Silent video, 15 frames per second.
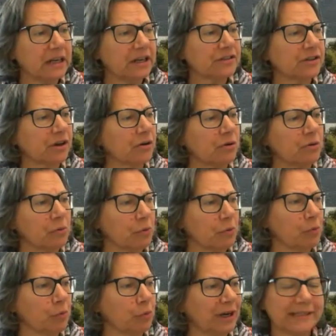So,
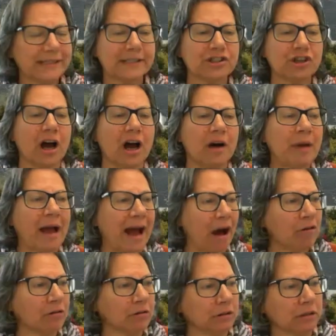what is the job
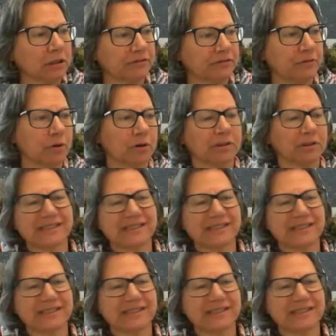outlook for,